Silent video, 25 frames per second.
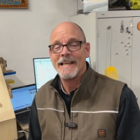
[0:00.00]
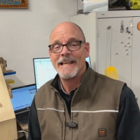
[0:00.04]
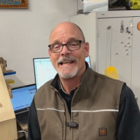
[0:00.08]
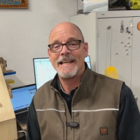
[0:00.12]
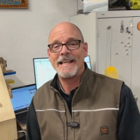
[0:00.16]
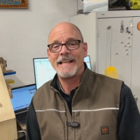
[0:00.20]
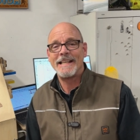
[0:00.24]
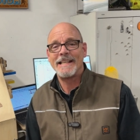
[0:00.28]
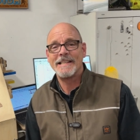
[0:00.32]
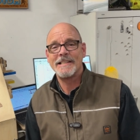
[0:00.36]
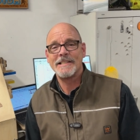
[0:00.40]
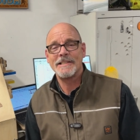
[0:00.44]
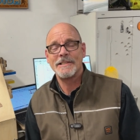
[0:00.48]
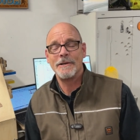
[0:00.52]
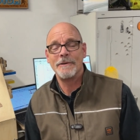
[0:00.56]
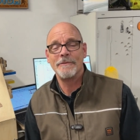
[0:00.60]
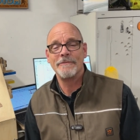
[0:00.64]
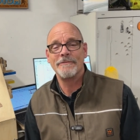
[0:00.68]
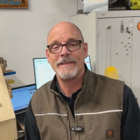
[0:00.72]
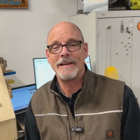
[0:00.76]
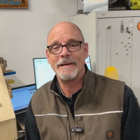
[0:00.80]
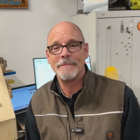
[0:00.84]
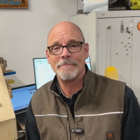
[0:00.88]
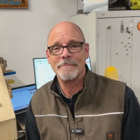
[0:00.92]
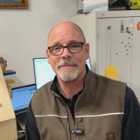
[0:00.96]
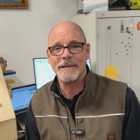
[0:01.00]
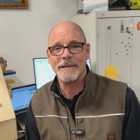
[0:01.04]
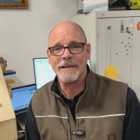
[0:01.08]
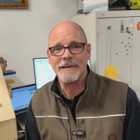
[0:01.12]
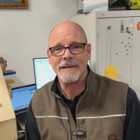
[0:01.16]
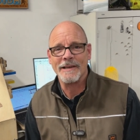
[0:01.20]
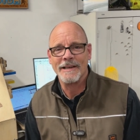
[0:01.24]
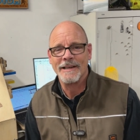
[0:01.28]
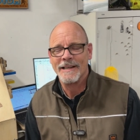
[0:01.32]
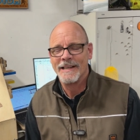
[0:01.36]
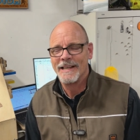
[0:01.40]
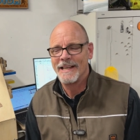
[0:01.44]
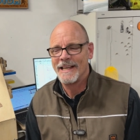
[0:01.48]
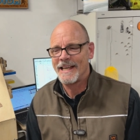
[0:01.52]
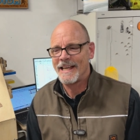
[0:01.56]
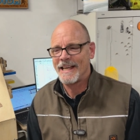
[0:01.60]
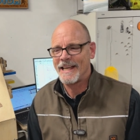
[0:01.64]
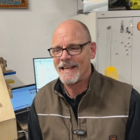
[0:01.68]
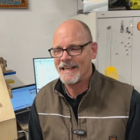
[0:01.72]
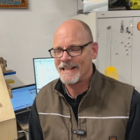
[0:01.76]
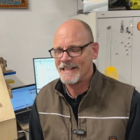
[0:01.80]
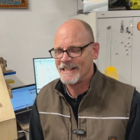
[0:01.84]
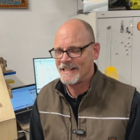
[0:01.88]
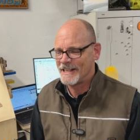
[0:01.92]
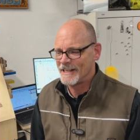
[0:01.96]
It is November,
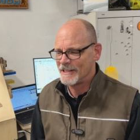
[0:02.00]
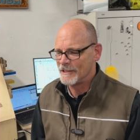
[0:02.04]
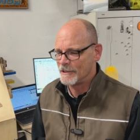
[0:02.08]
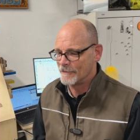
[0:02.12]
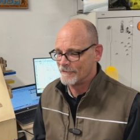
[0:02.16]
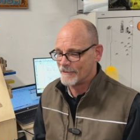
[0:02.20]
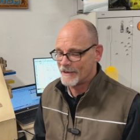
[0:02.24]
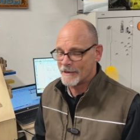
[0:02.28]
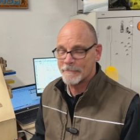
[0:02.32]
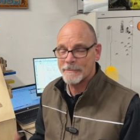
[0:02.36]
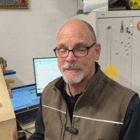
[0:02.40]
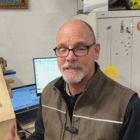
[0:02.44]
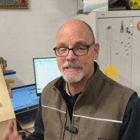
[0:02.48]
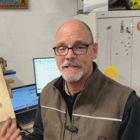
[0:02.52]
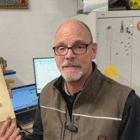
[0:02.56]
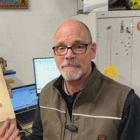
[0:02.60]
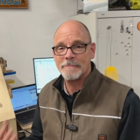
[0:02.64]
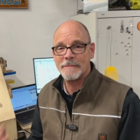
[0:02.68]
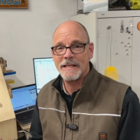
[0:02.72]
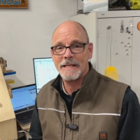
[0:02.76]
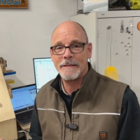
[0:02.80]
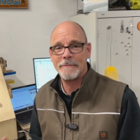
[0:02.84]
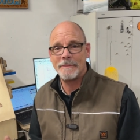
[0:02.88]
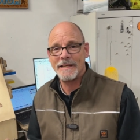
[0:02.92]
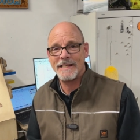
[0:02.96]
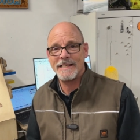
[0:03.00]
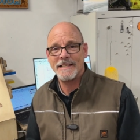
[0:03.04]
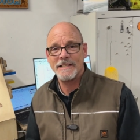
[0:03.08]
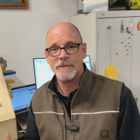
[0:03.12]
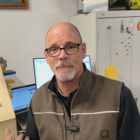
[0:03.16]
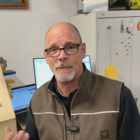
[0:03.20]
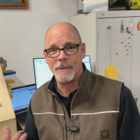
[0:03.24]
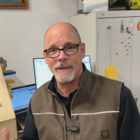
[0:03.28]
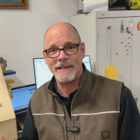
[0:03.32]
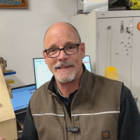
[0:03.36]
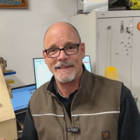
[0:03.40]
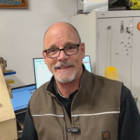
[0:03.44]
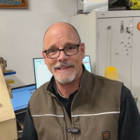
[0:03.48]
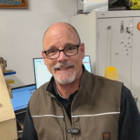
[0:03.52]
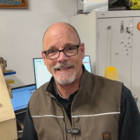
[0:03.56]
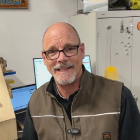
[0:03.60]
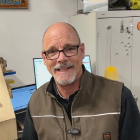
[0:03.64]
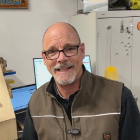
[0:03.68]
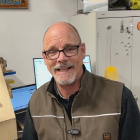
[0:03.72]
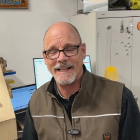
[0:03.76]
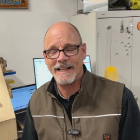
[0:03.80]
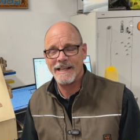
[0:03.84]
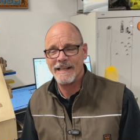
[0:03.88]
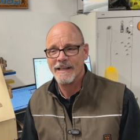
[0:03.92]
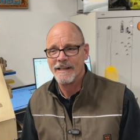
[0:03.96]
and November to me means one
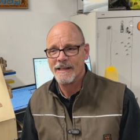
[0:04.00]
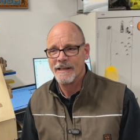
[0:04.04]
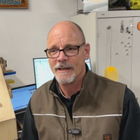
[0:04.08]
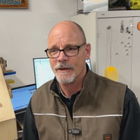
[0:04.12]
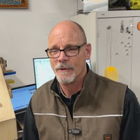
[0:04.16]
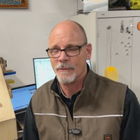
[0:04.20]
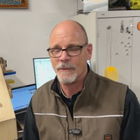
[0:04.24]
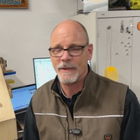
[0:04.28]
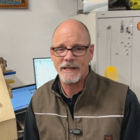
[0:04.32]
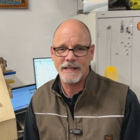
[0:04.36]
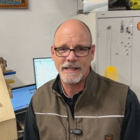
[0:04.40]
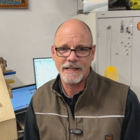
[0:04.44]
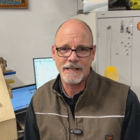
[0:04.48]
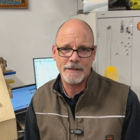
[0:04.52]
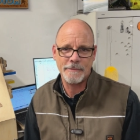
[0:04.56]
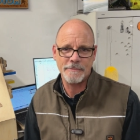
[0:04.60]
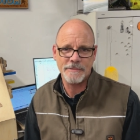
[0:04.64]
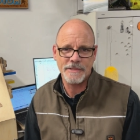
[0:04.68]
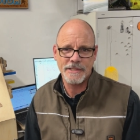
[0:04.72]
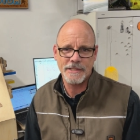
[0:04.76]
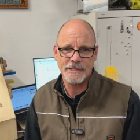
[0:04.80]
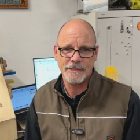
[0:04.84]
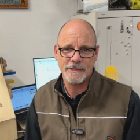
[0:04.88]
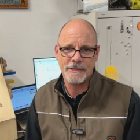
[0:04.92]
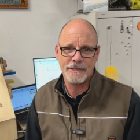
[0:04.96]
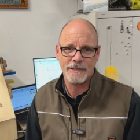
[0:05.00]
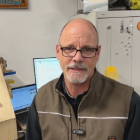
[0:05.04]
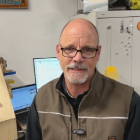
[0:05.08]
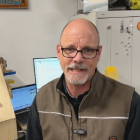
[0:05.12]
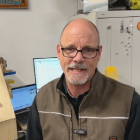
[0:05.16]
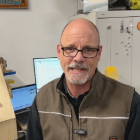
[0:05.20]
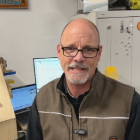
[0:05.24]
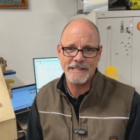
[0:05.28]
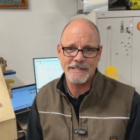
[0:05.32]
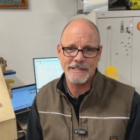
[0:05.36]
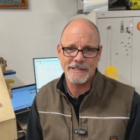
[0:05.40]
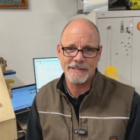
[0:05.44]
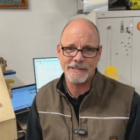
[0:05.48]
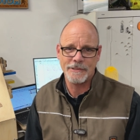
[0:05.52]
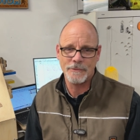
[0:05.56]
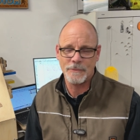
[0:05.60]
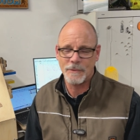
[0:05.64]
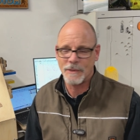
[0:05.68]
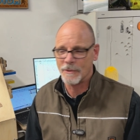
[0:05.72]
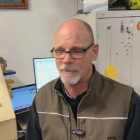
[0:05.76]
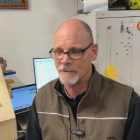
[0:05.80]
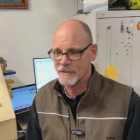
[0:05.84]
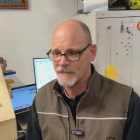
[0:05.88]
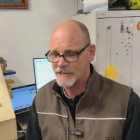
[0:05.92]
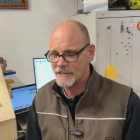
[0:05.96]
thing when it comes to the laser and
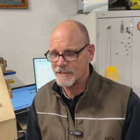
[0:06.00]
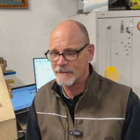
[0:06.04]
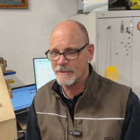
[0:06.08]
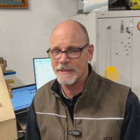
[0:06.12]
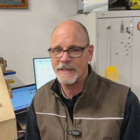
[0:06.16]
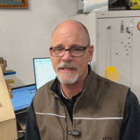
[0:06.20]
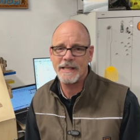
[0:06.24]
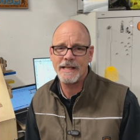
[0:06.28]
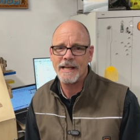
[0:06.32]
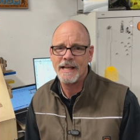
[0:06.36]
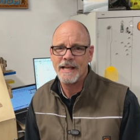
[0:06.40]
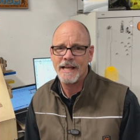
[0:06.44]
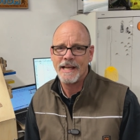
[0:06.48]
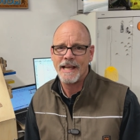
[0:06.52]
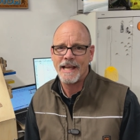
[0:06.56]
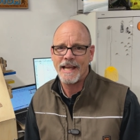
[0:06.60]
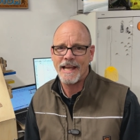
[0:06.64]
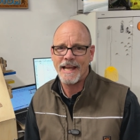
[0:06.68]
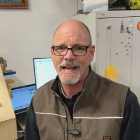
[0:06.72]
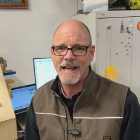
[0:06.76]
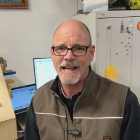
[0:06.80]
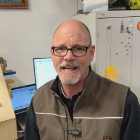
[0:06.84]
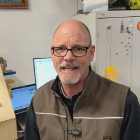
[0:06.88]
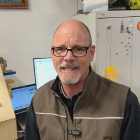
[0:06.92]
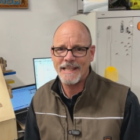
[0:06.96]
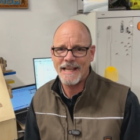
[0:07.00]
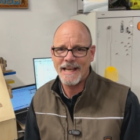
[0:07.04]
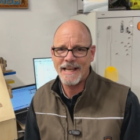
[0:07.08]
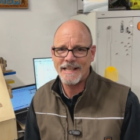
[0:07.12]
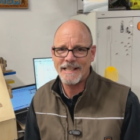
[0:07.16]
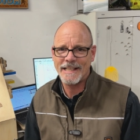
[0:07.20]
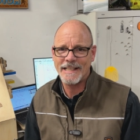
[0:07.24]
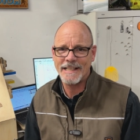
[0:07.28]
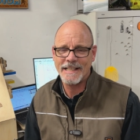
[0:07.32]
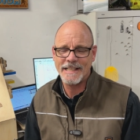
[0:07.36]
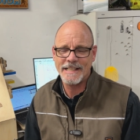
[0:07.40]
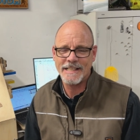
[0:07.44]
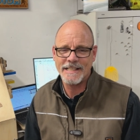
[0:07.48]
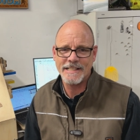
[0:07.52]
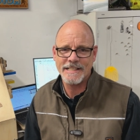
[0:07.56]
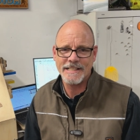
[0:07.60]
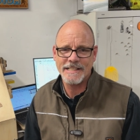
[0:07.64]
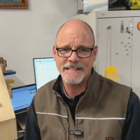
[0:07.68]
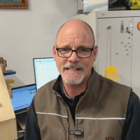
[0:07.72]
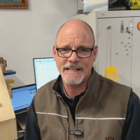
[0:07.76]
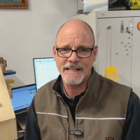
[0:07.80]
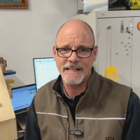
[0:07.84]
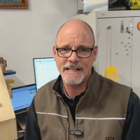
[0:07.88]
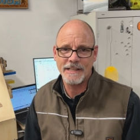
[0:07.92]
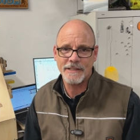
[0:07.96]
what we're doing, and that
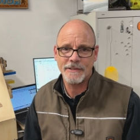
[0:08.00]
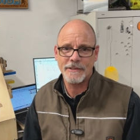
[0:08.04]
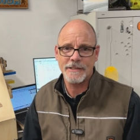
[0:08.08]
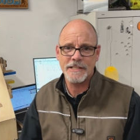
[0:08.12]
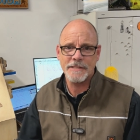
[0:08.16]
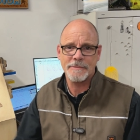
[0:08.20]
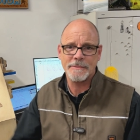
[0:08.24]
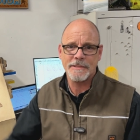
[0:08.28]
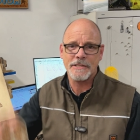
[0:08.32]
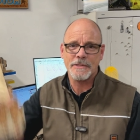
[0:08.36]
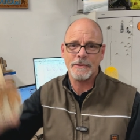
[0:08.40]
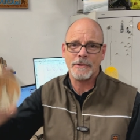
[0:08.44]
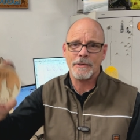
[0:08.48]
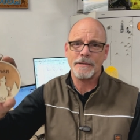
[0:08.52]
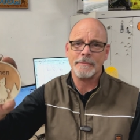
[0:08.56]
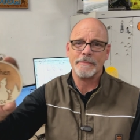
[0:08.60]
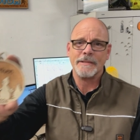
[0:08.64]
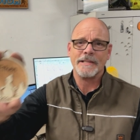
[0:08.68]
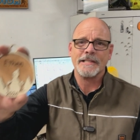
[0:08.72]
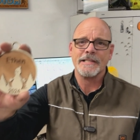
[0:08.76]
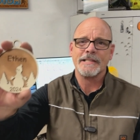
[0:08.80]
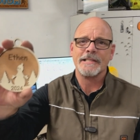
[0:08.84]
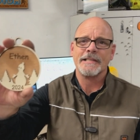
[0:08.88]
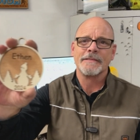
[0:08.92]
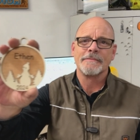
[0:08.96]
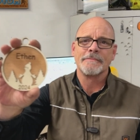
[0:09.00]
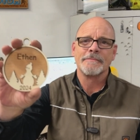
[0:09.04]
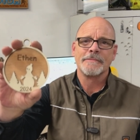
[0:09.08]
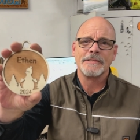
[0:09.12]
is Christmas ornaments.